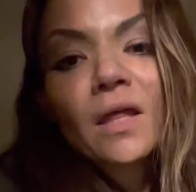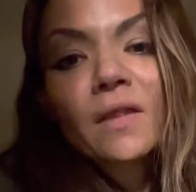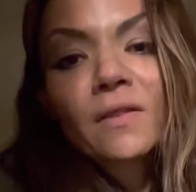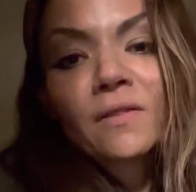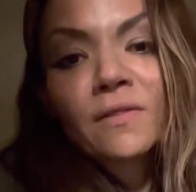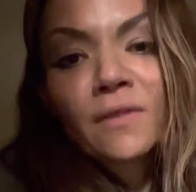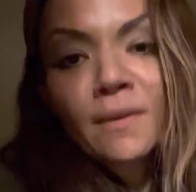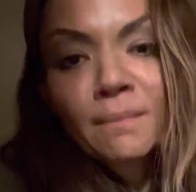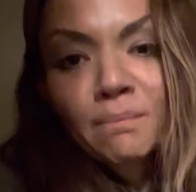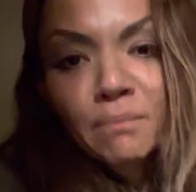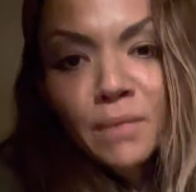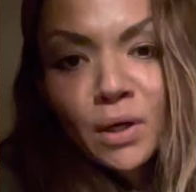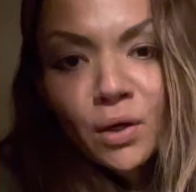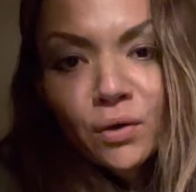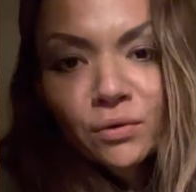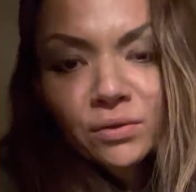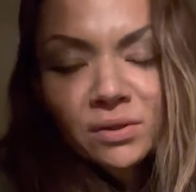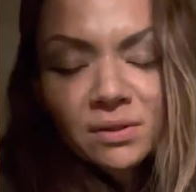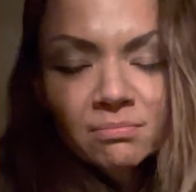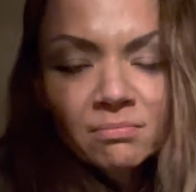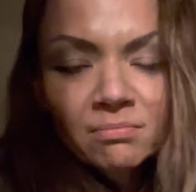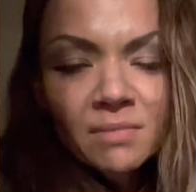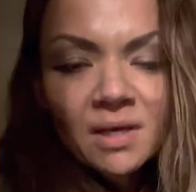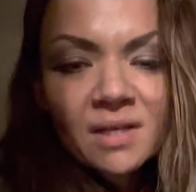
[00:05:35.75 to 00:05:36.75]
the
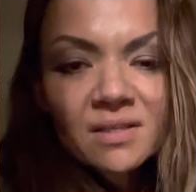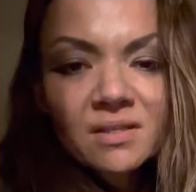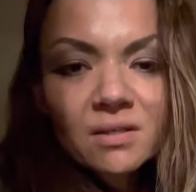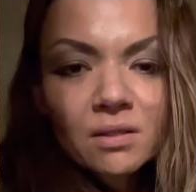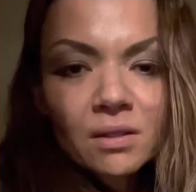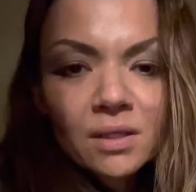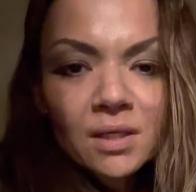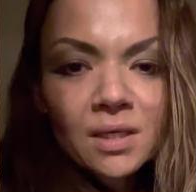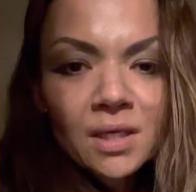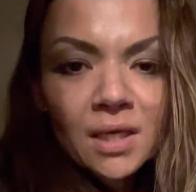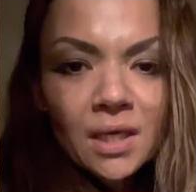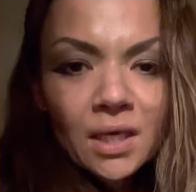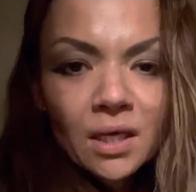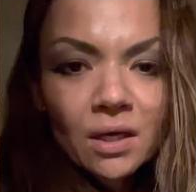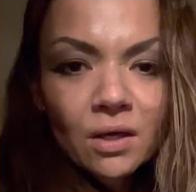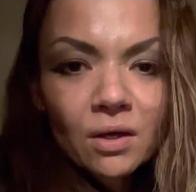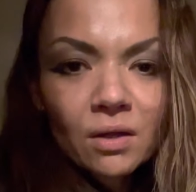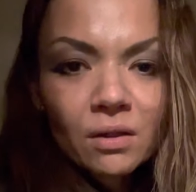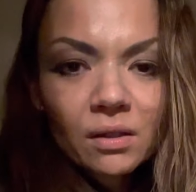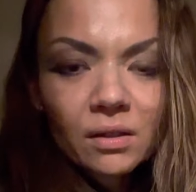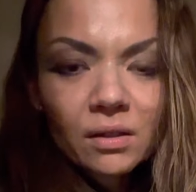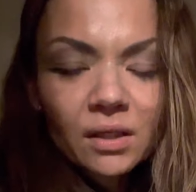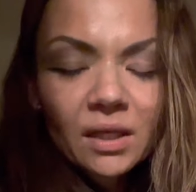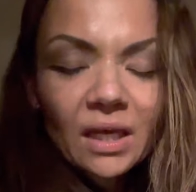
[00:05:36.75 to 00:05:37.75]
most mentally
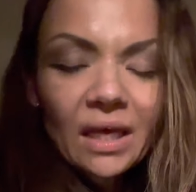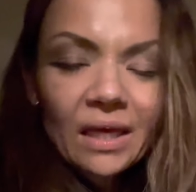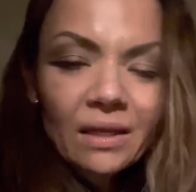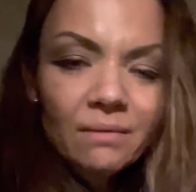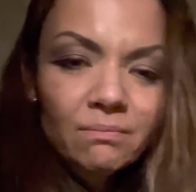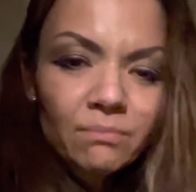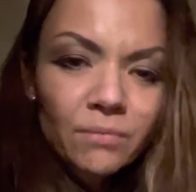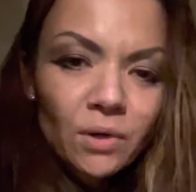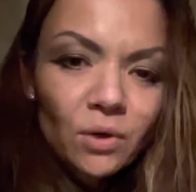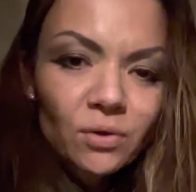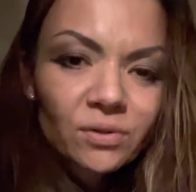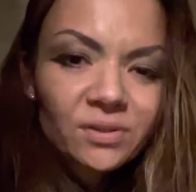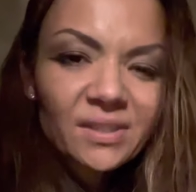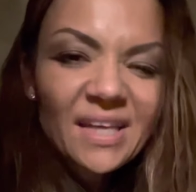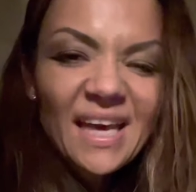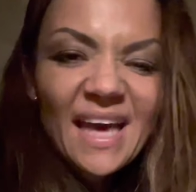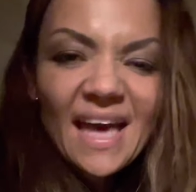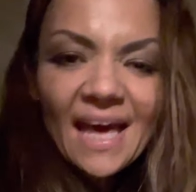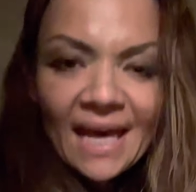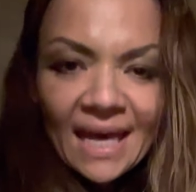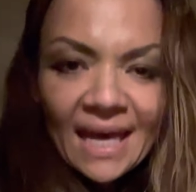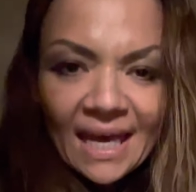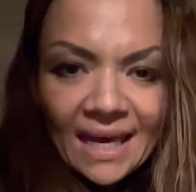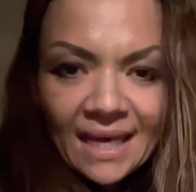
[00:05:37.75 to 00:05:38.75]
ill and most
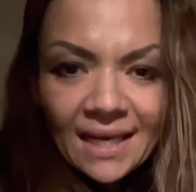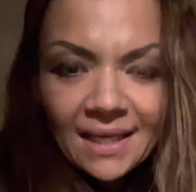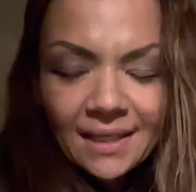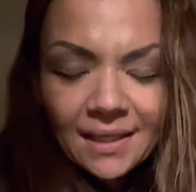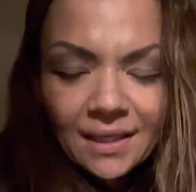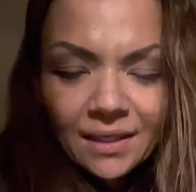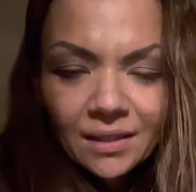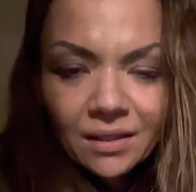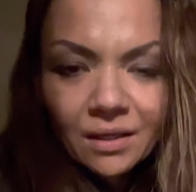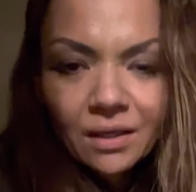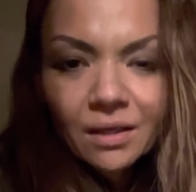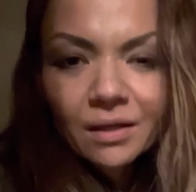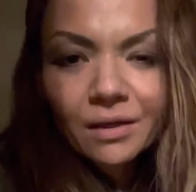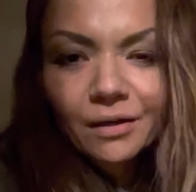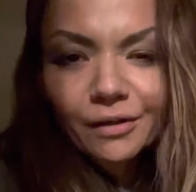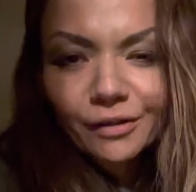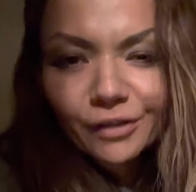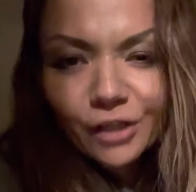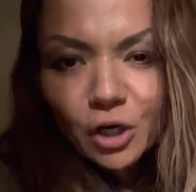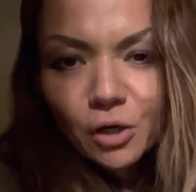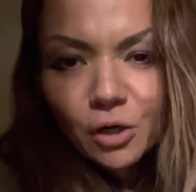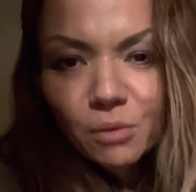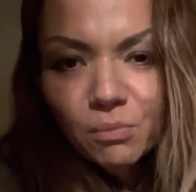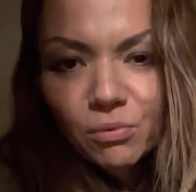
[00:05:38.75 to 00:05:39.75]
hated
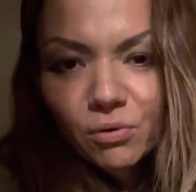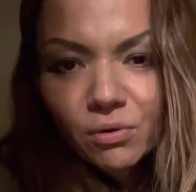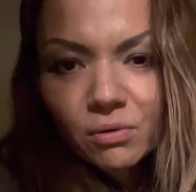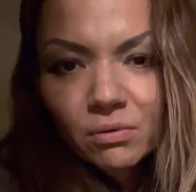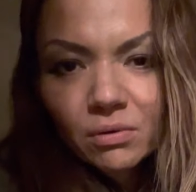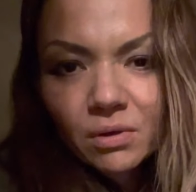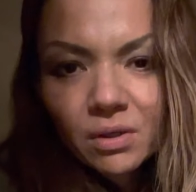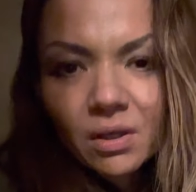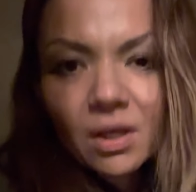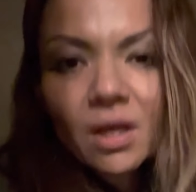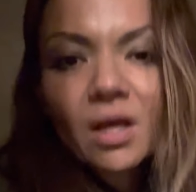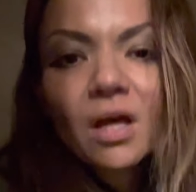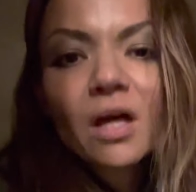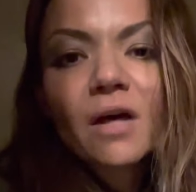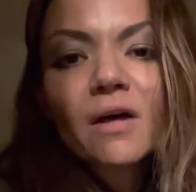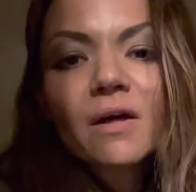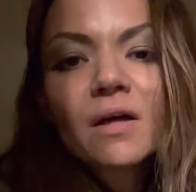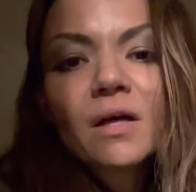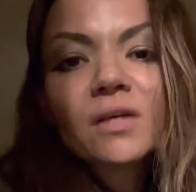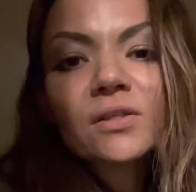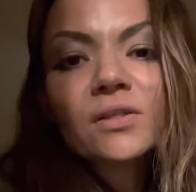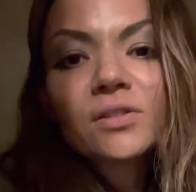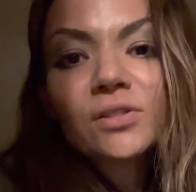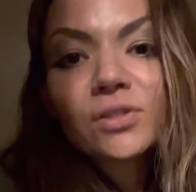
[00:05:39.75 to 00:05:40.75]
global
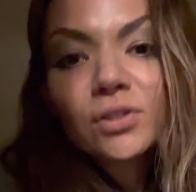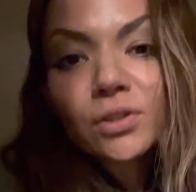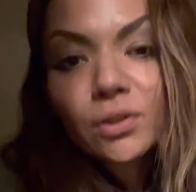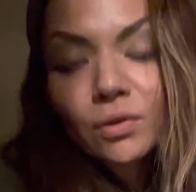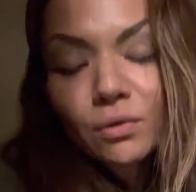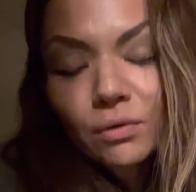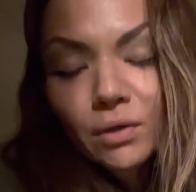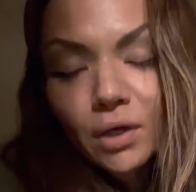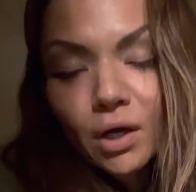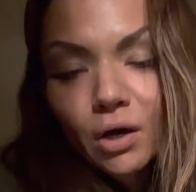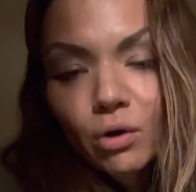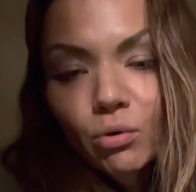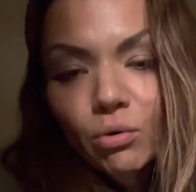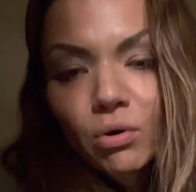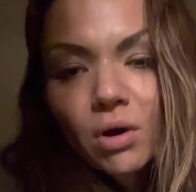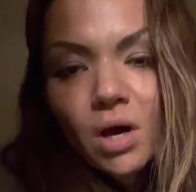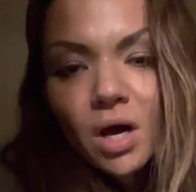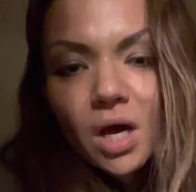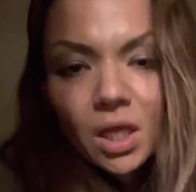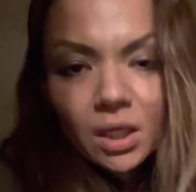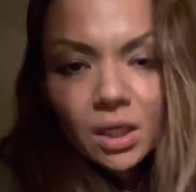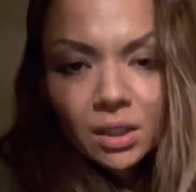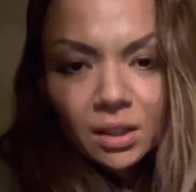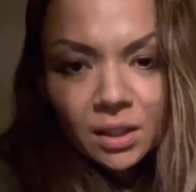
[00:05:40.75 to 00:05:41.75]
pseudo
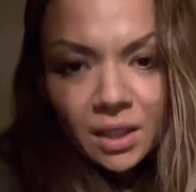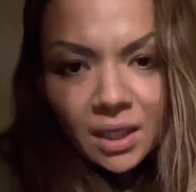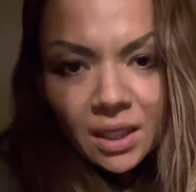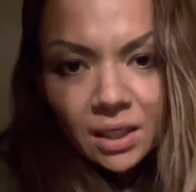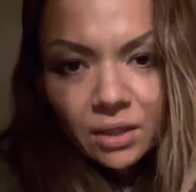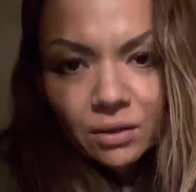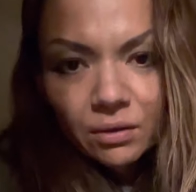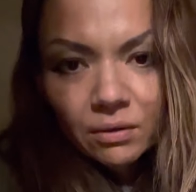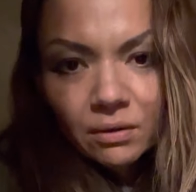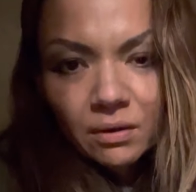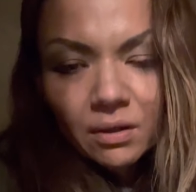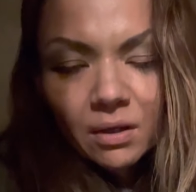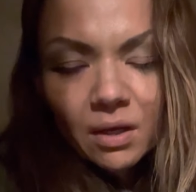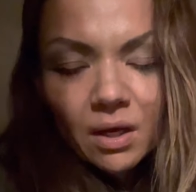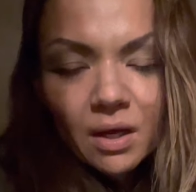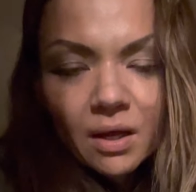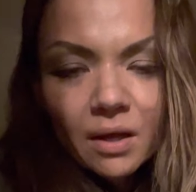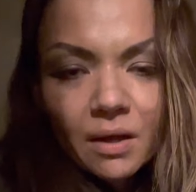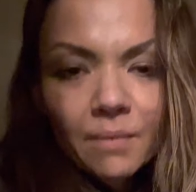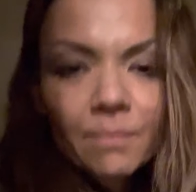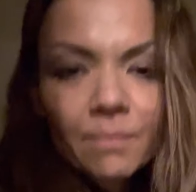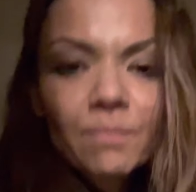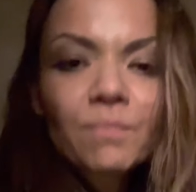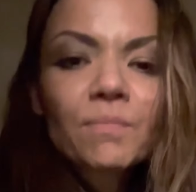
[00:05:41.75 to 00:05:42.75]
leader
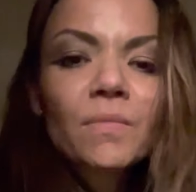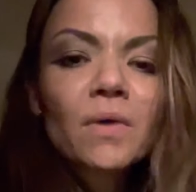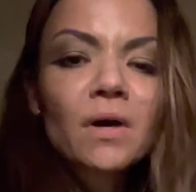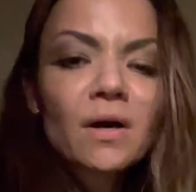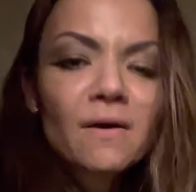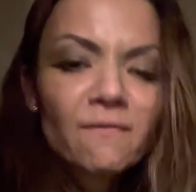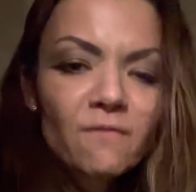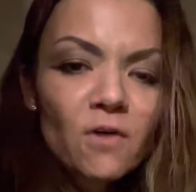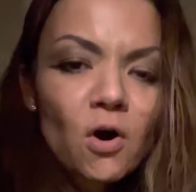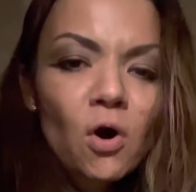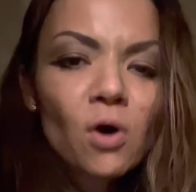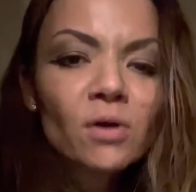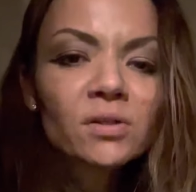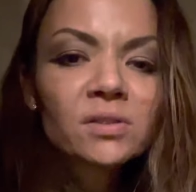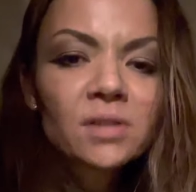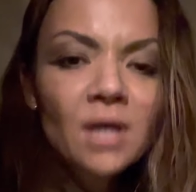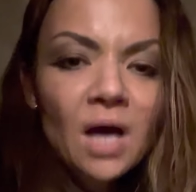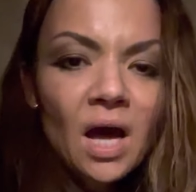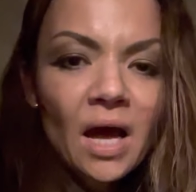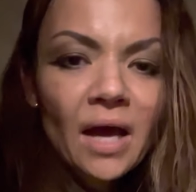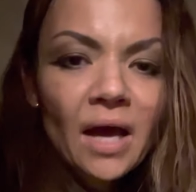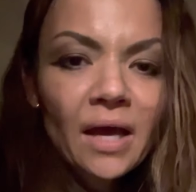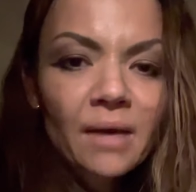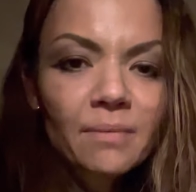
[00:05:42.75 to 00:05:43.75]
of all
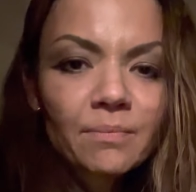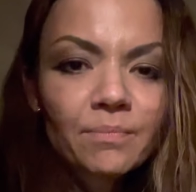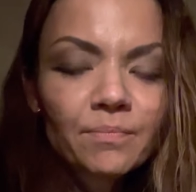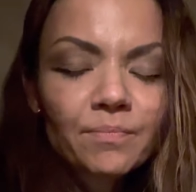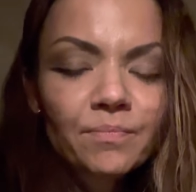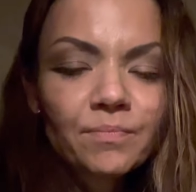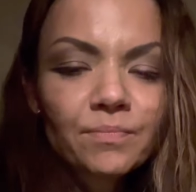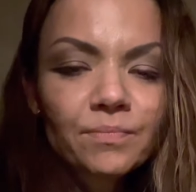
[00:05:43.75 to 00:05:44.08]
time.